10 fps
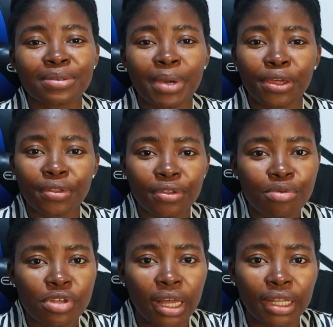to my
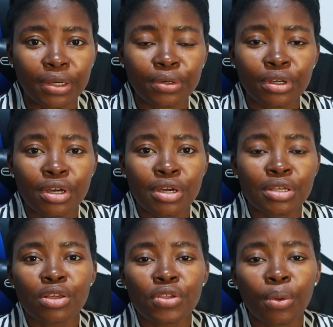youtube channel
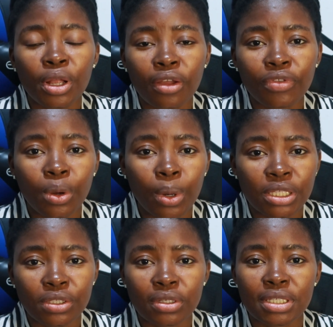so one of the
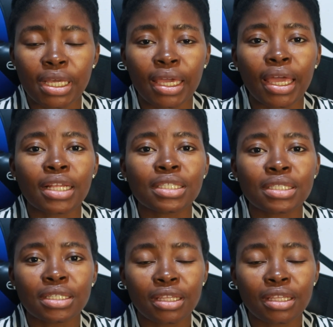questions I get